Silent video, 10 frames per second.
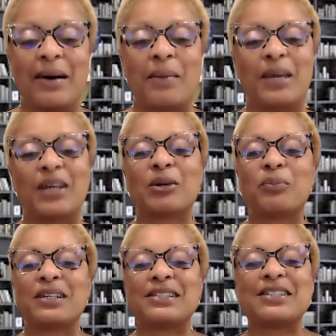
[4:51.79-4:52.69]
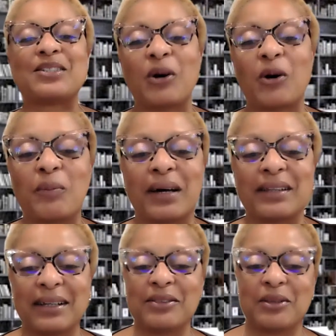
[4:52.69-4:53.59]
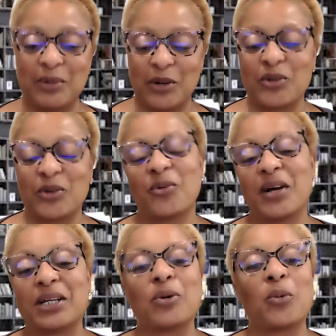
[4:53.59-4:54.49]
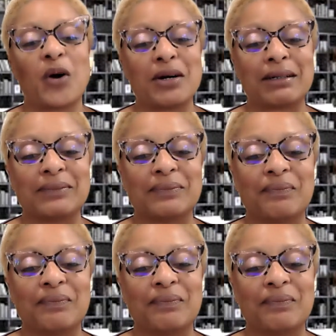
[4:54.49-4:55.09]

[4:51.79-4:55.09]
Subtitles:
Make your presence known by letting them know you're ready to work.